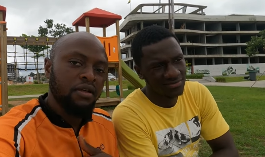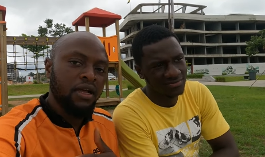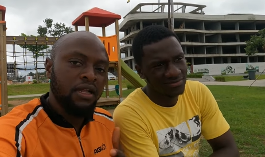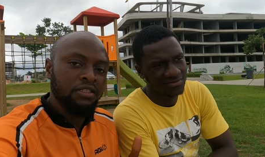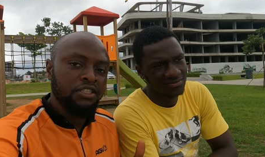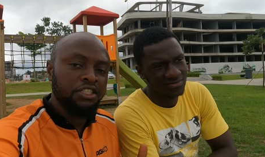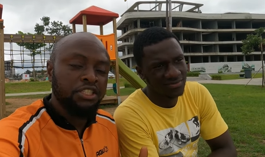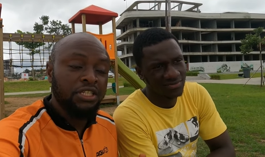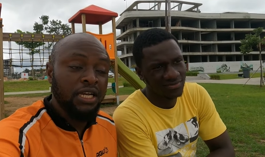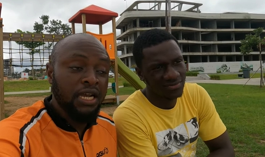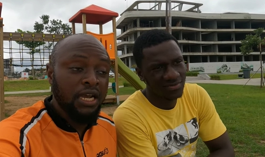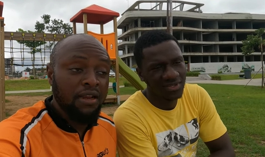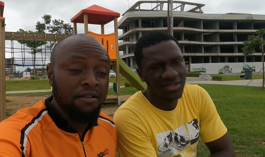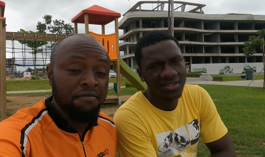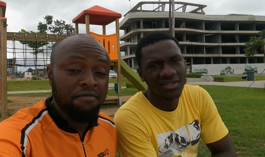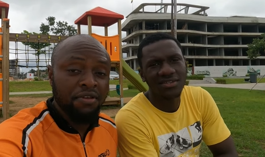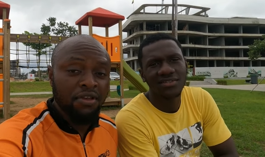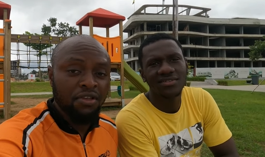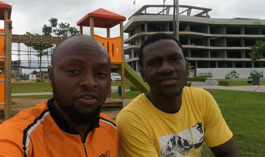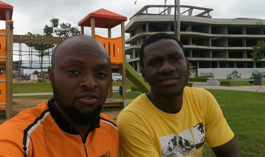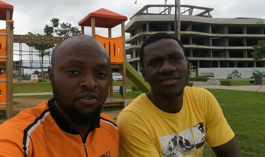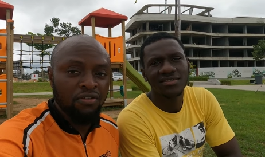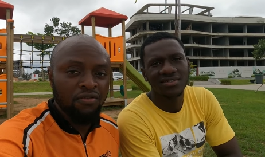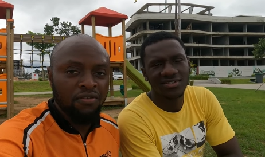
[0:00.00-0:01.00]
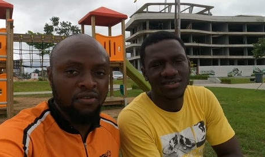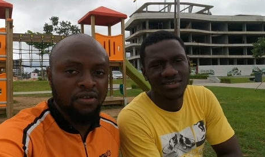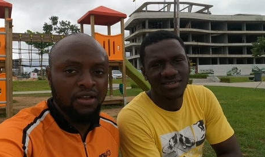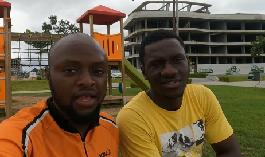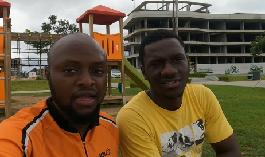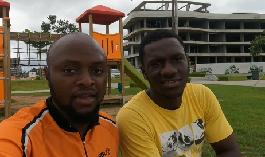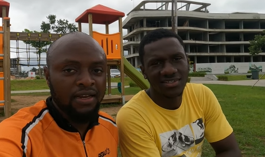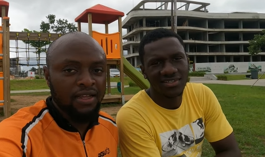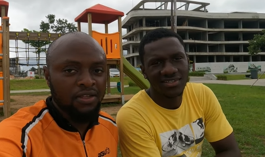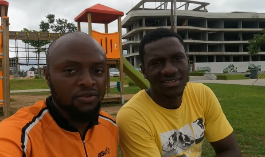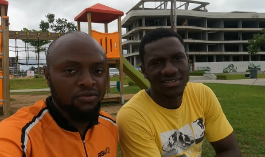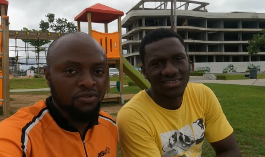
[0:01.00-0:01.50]
Speaker 1: and share the video if you
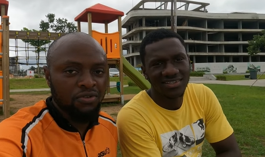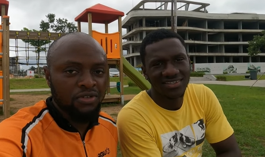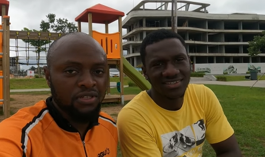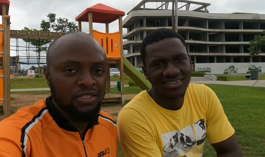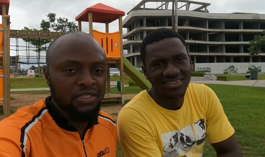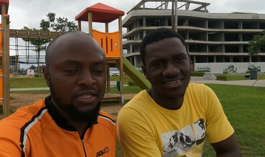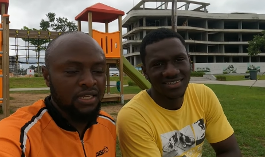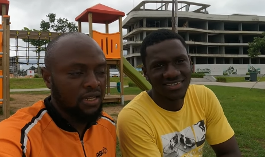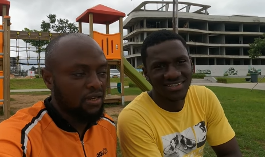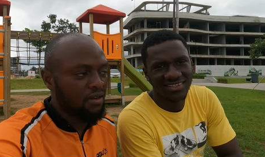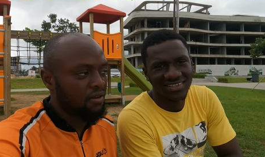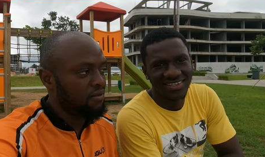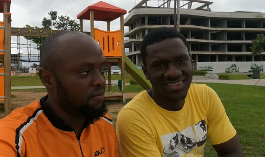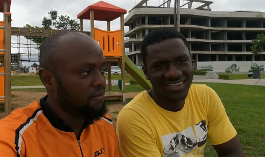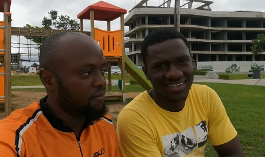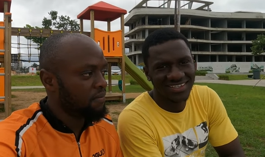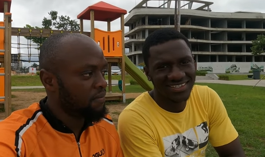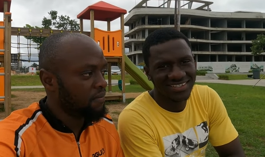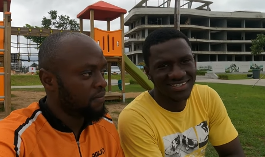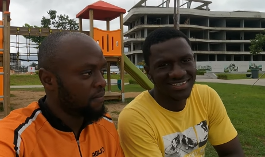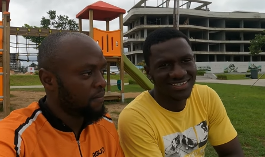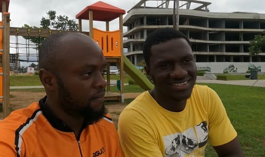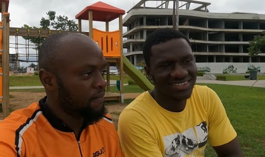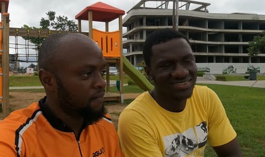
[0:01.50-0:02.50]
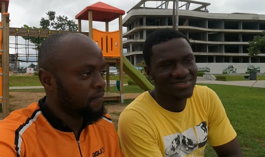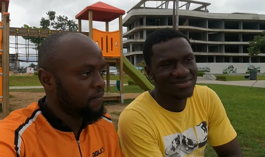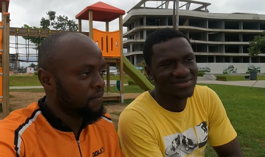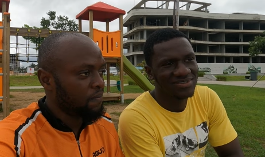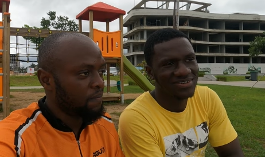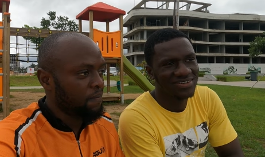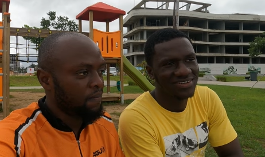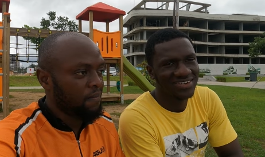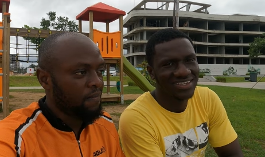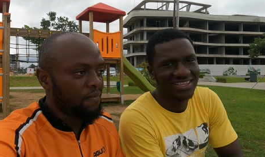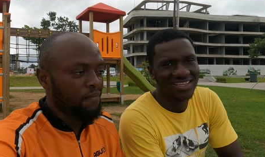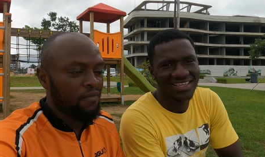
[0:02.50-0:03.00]
like that's what he said yes
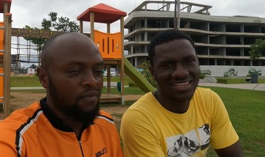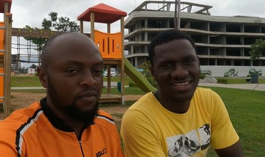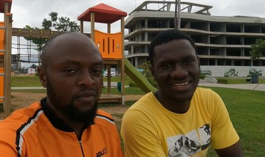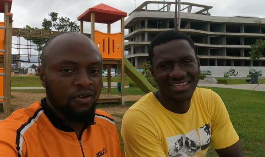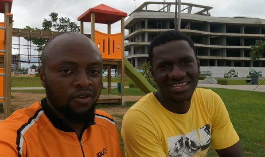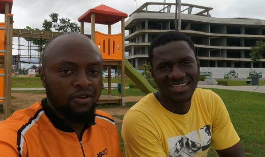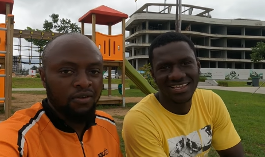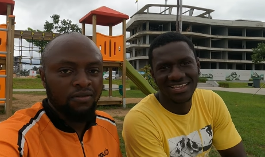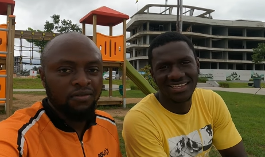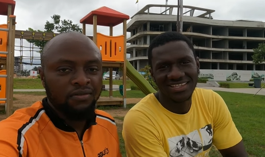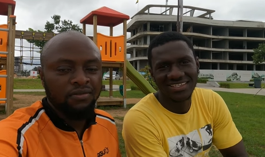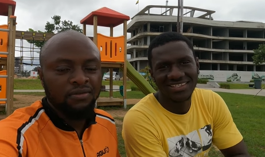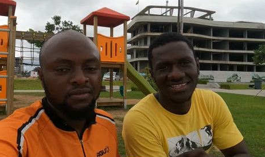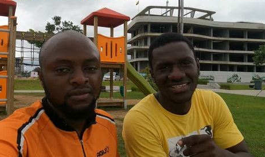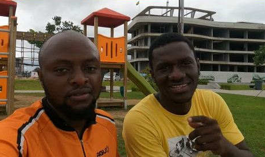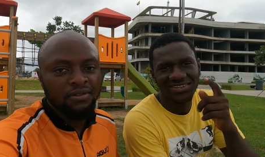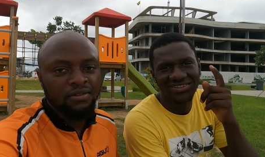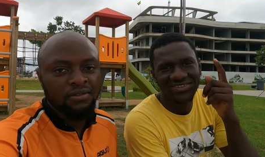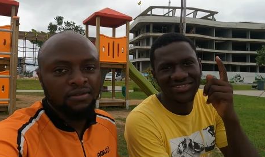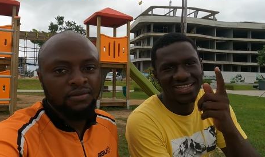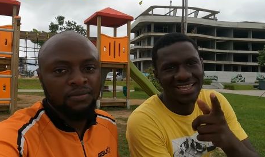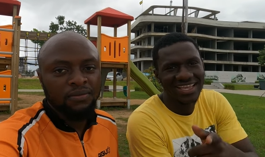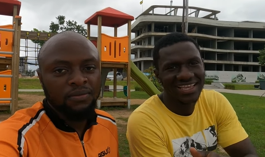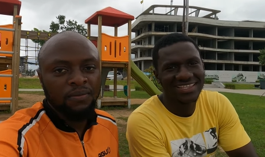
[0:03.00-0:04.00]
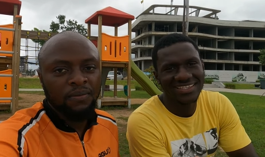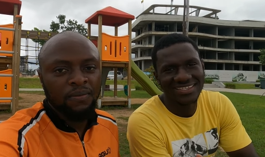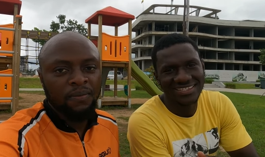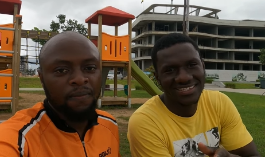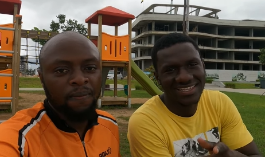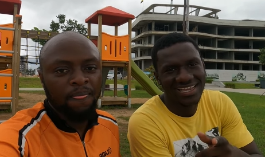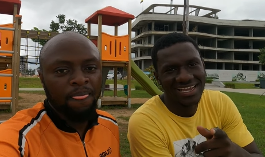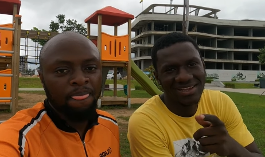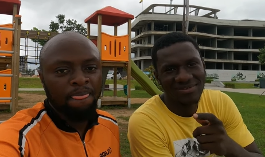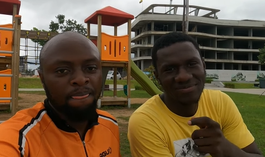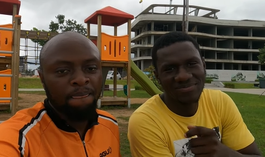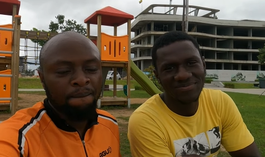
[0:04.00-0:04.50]
okay um see you
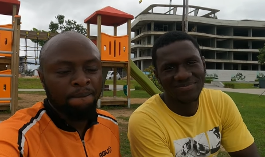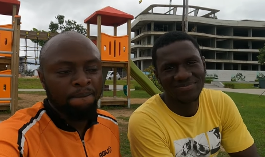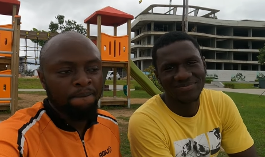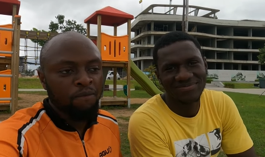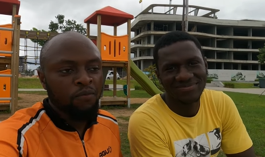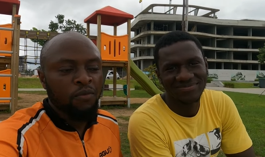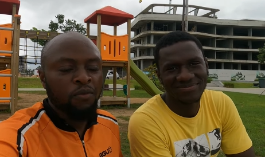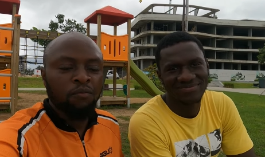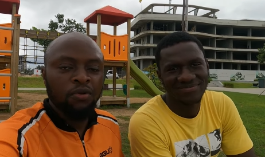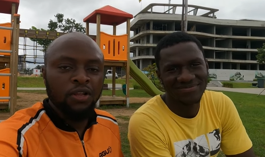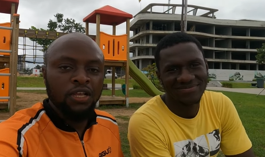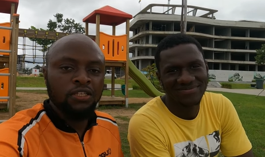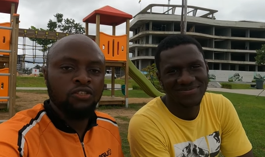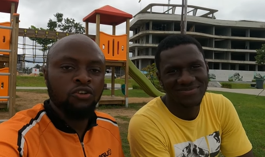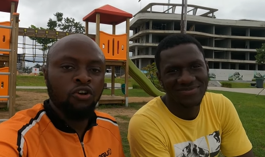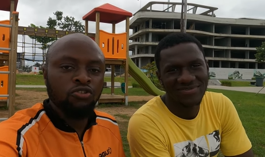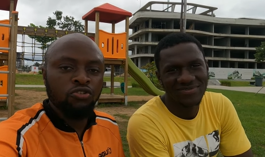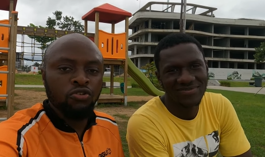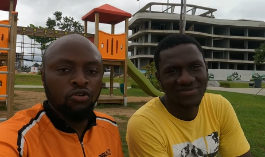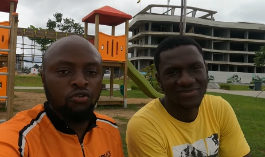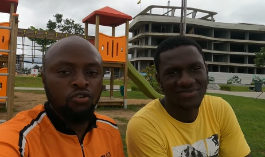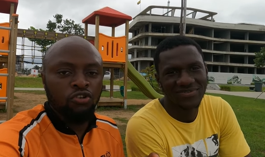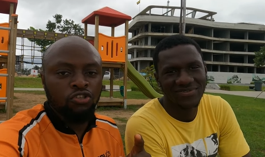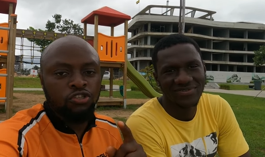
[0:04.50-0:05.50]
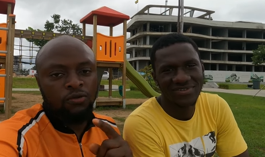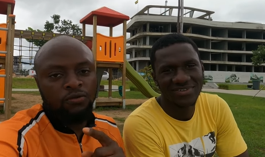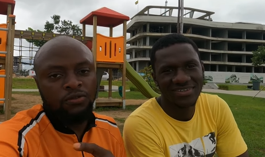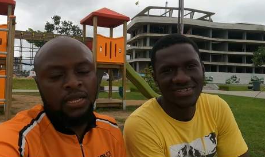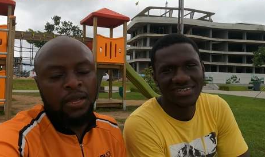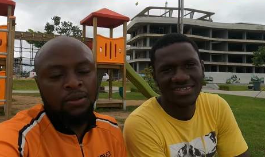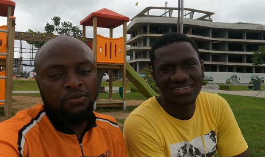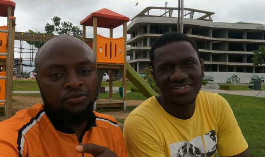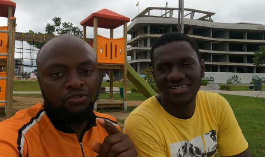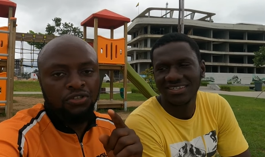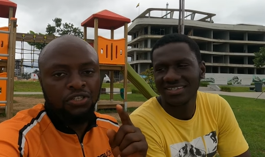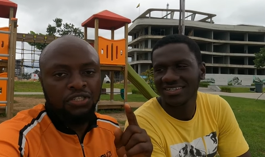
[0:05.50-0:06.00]
next time please also go
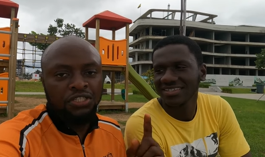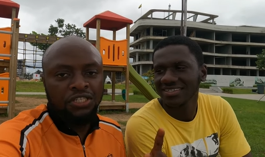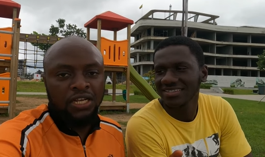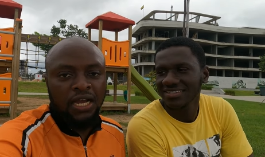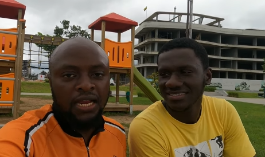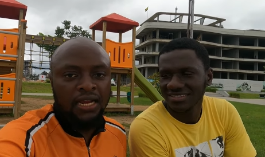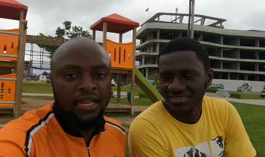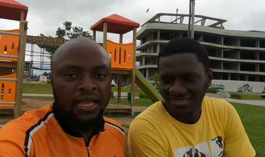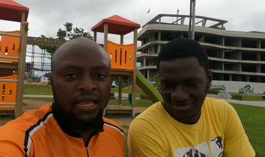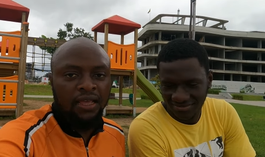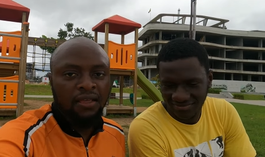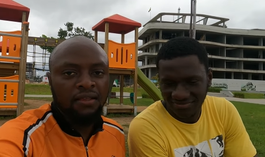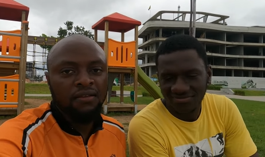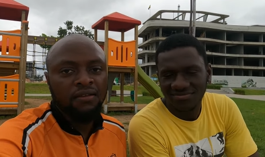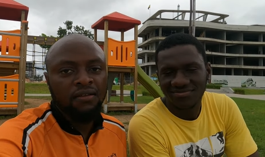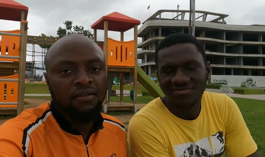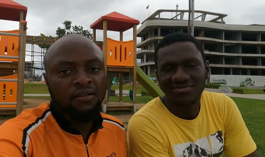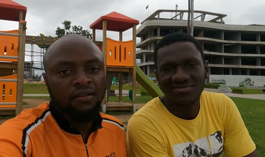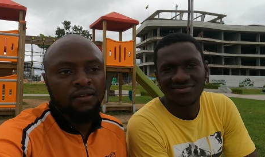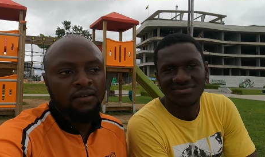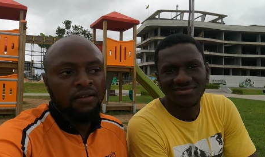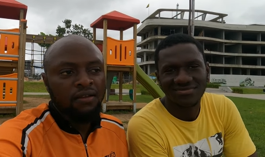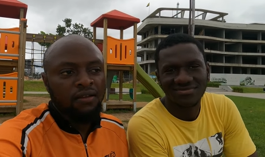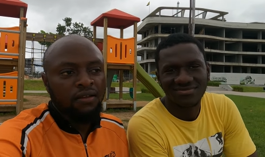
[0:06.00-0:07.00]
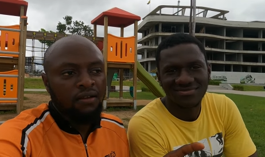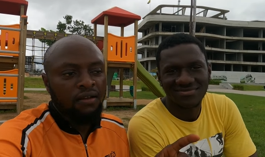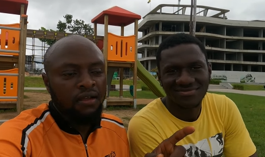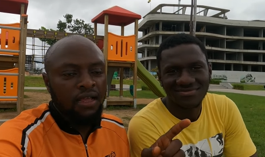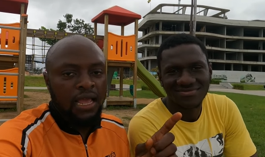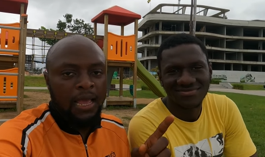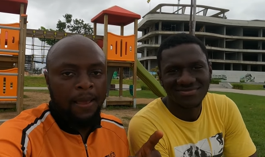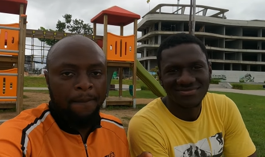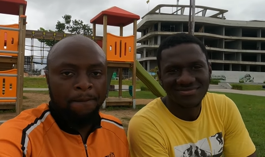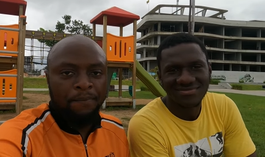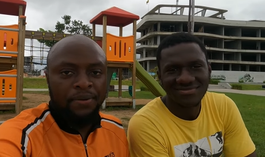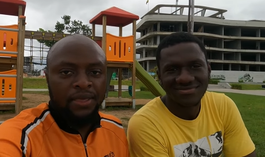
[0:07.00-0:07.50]
subscribe to his channel
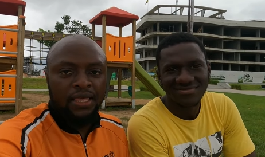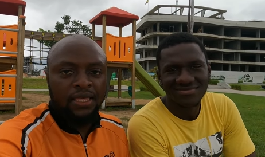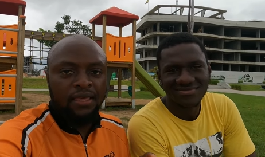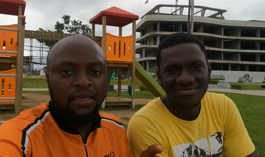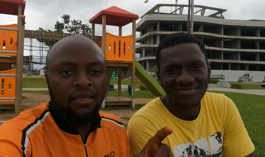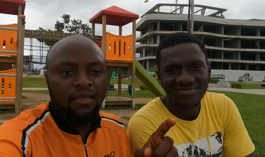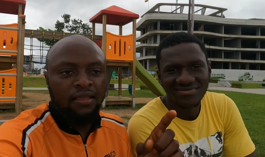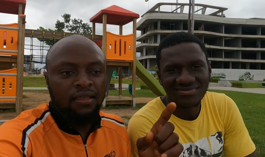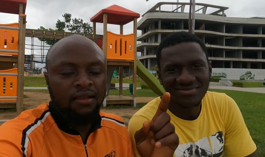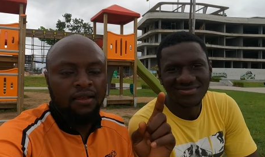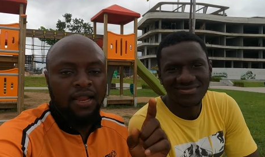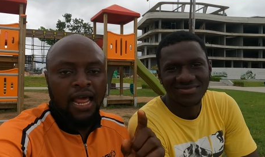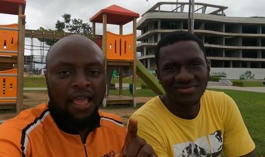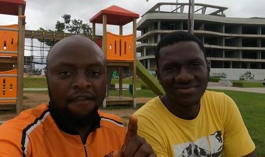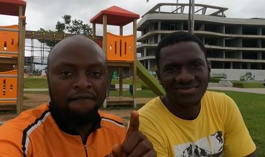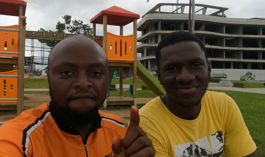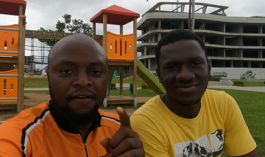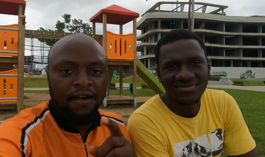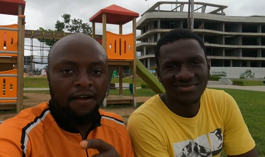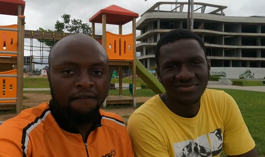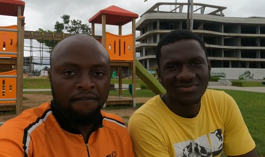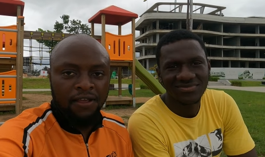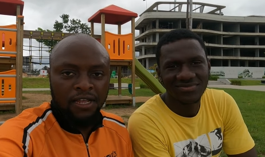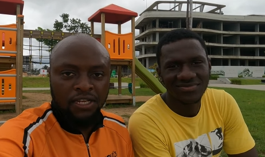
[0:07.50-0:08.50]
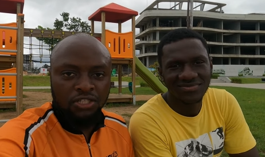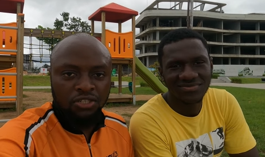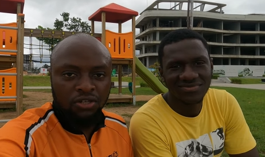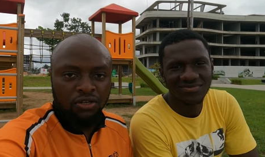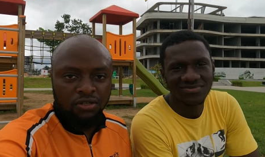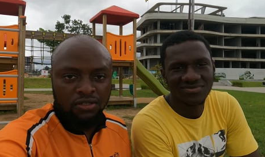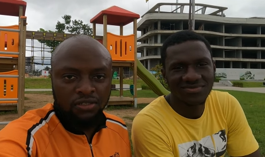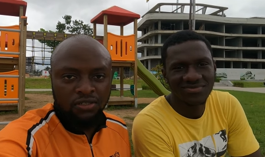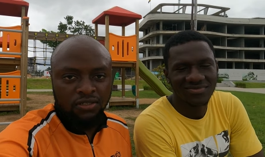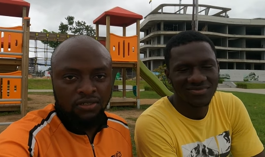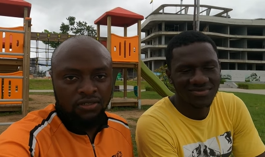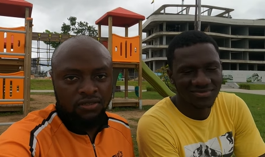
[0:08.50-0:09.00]
epic life
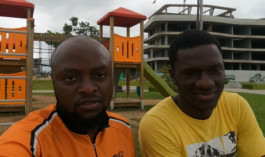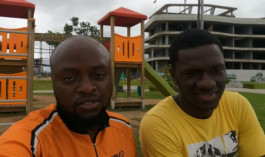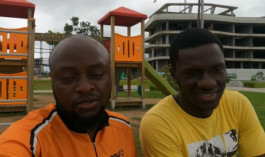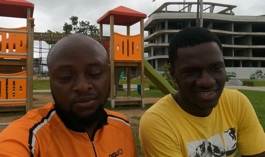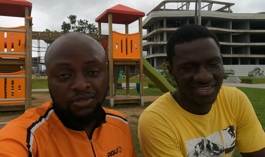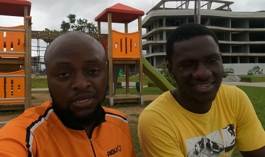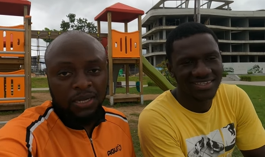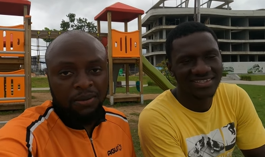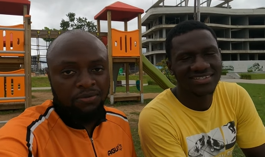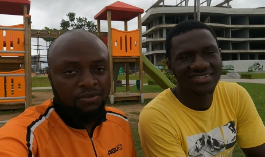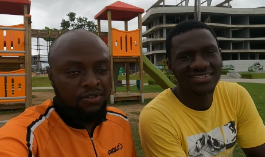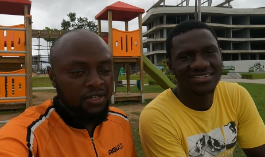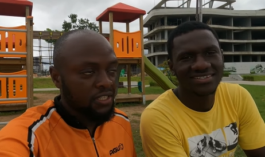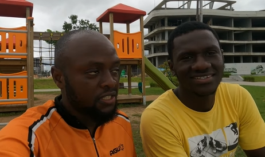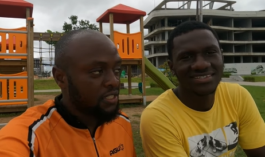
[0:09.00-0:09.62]
adventures subscribe yes.